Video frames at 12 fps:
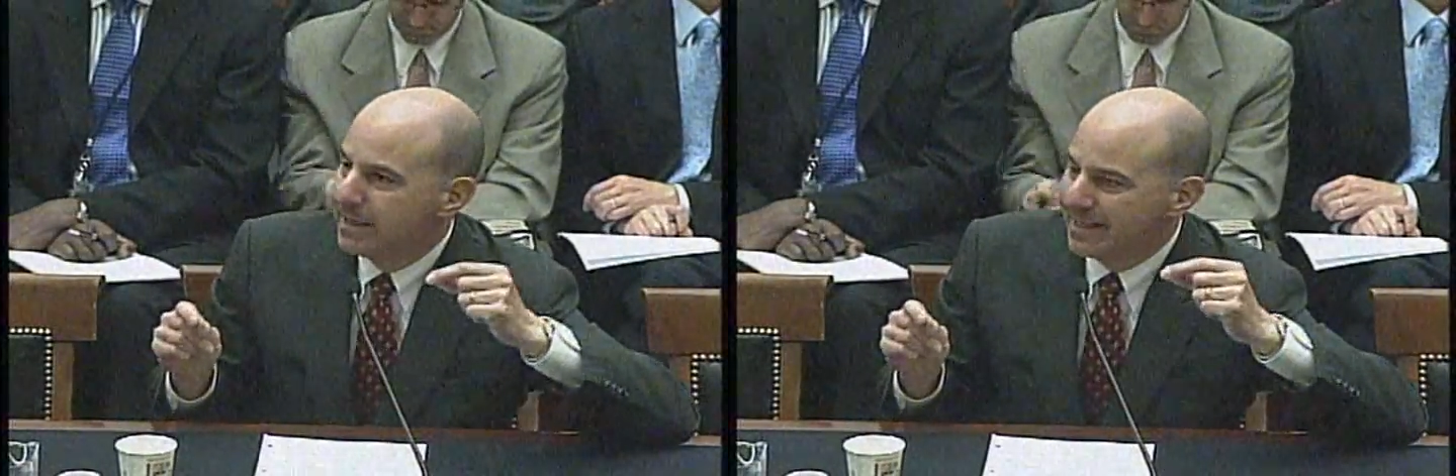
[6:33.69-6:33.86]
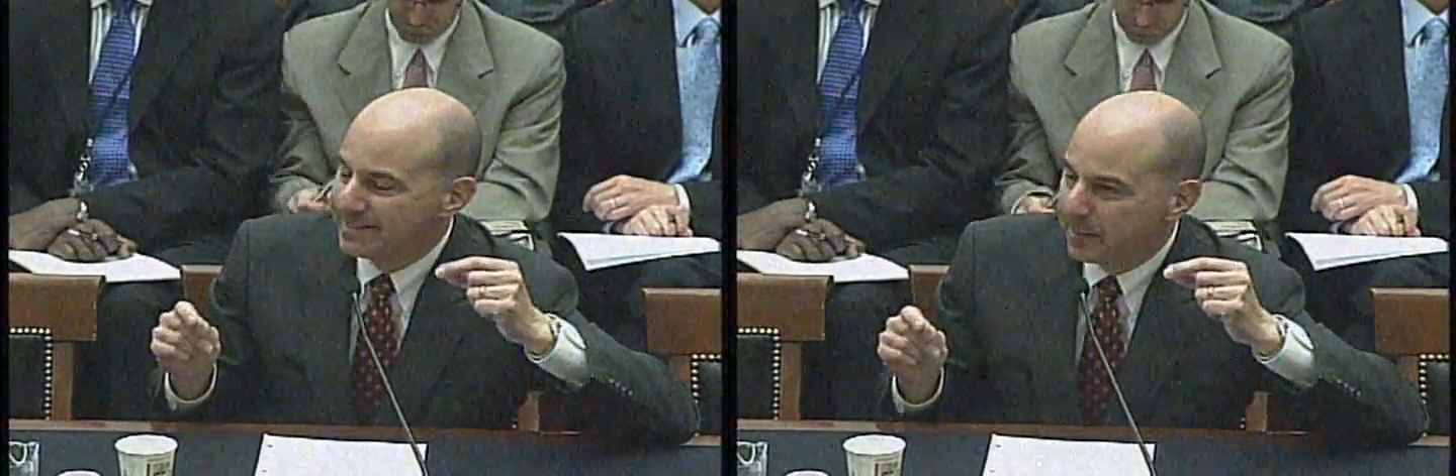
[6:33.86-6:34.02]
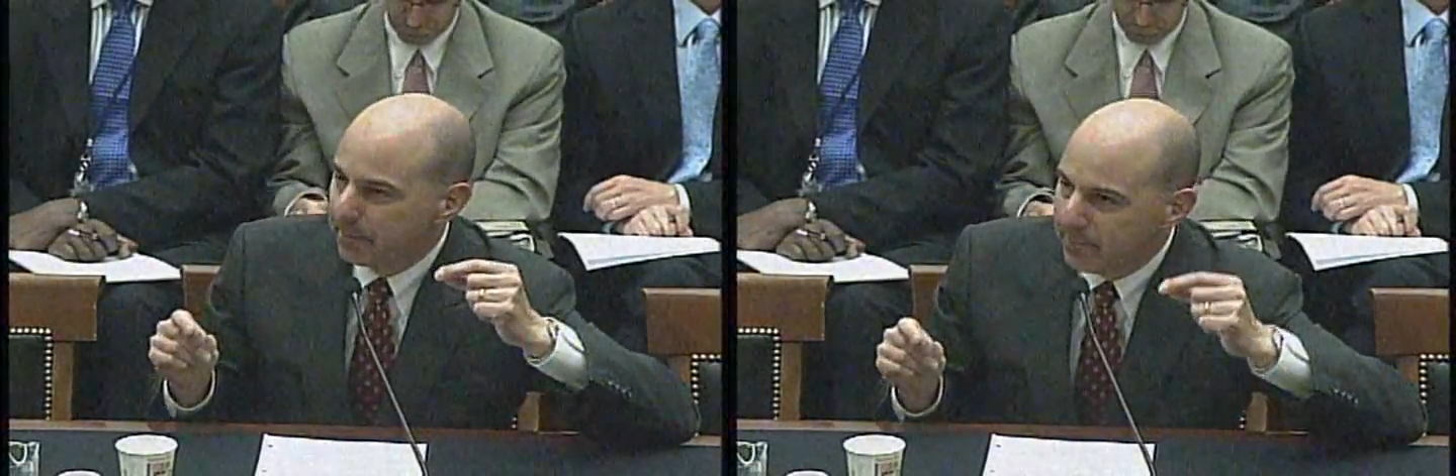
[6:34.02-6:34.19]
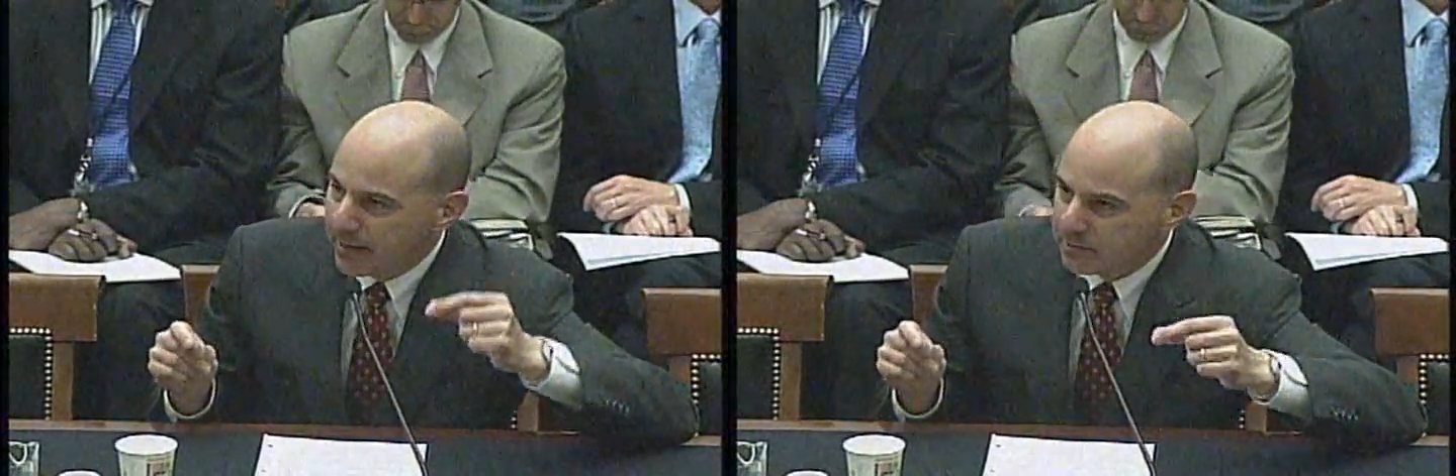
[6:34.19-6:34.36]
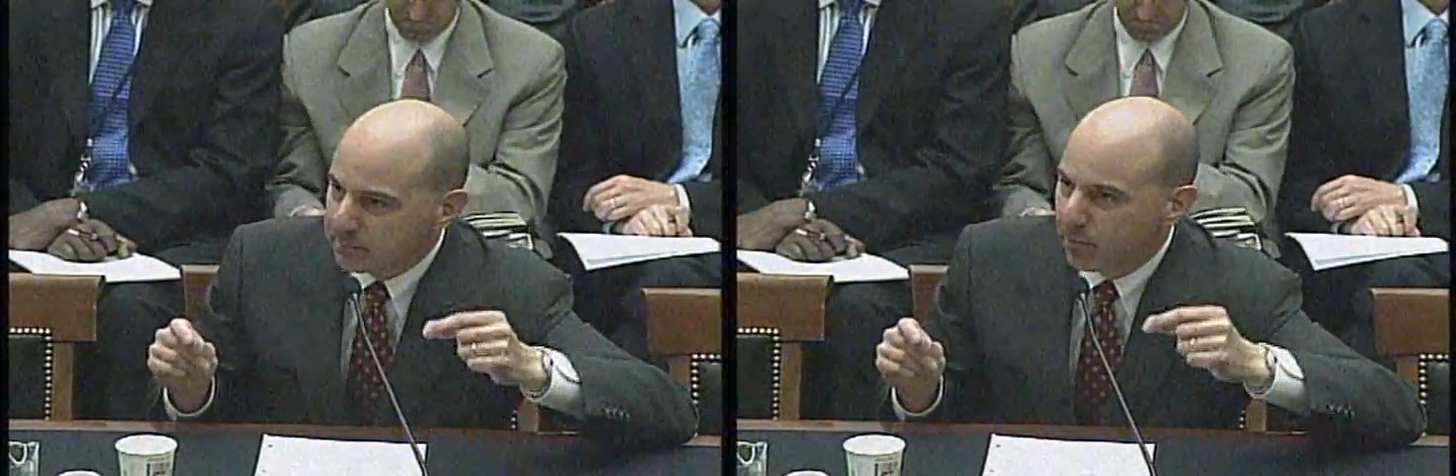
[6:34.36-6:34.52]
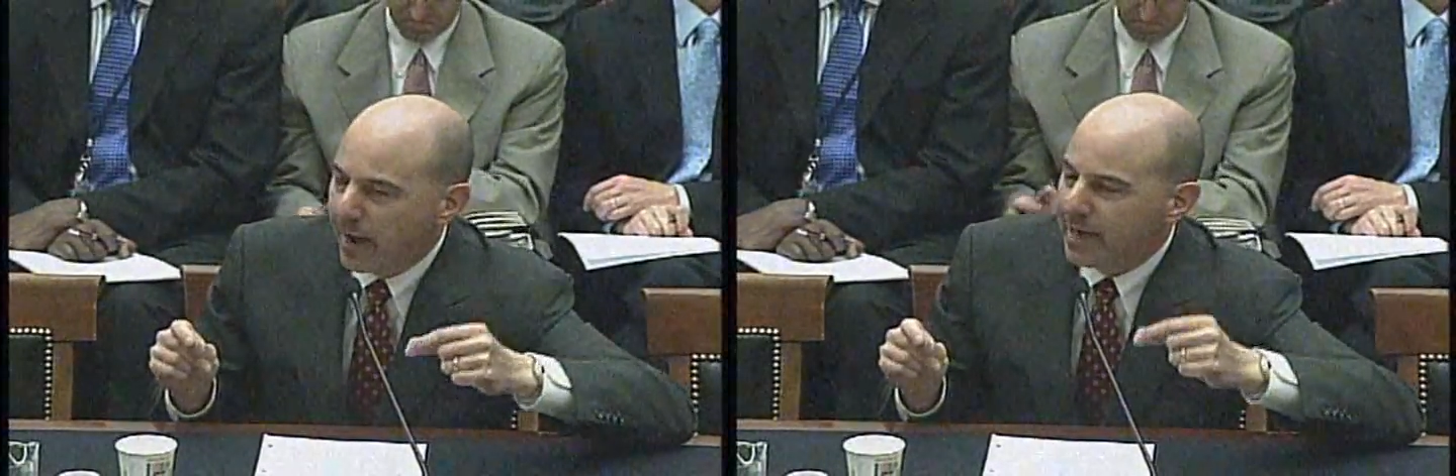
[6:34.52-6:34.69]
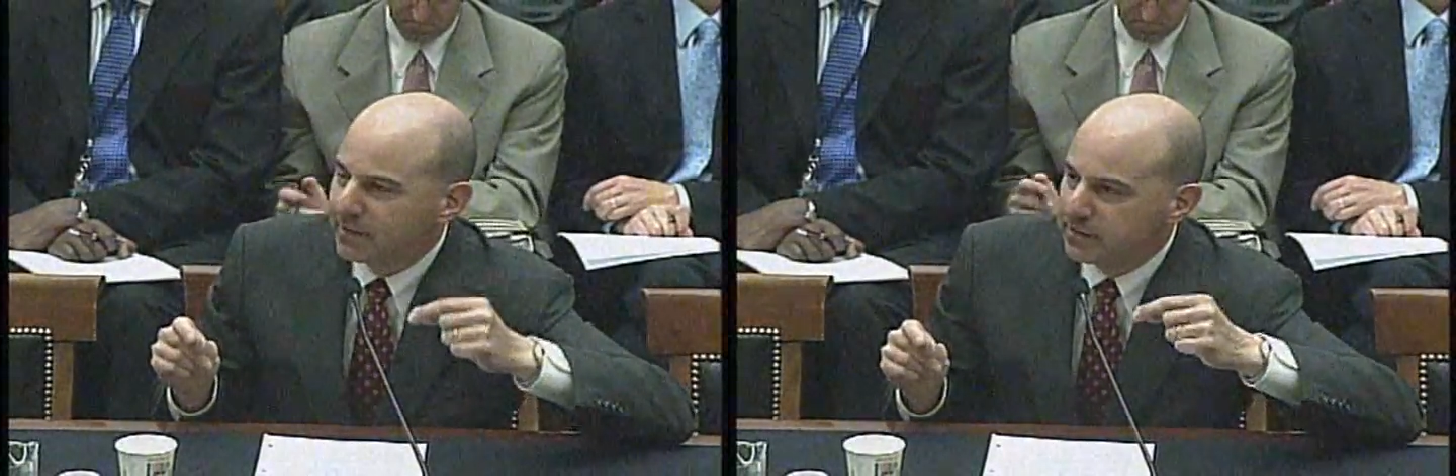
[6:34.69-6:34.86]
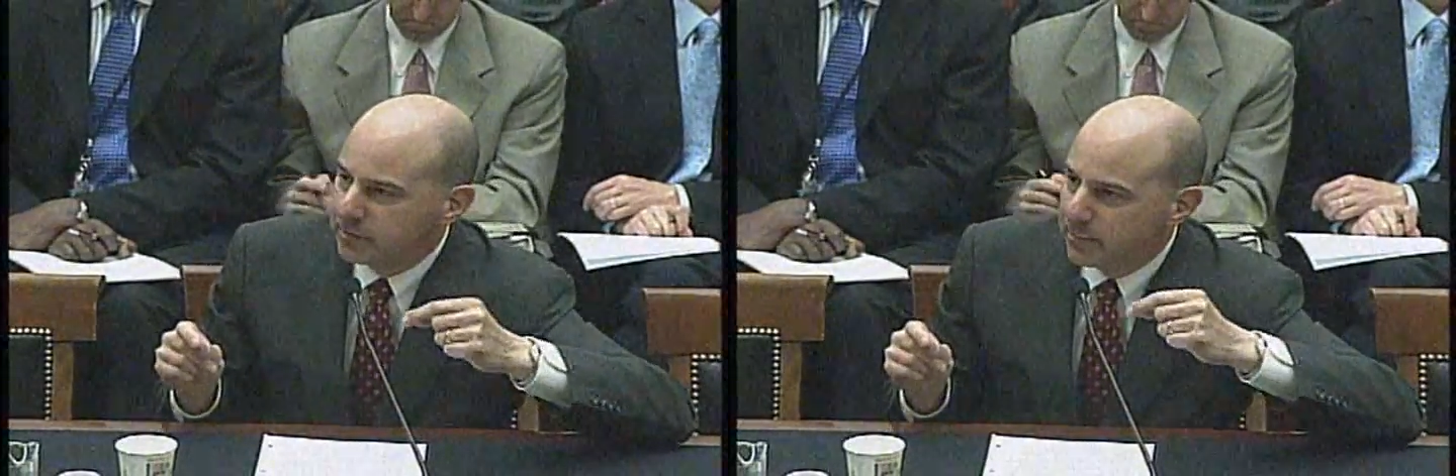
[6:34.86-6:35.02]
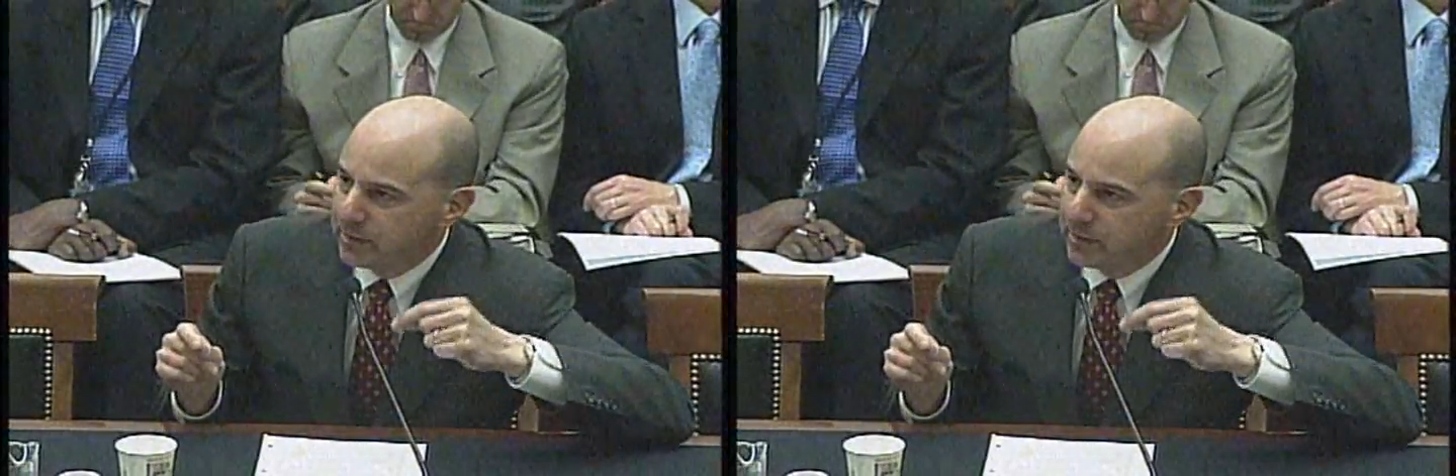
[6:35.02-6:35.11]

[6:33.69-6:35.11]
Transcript: It's a best practice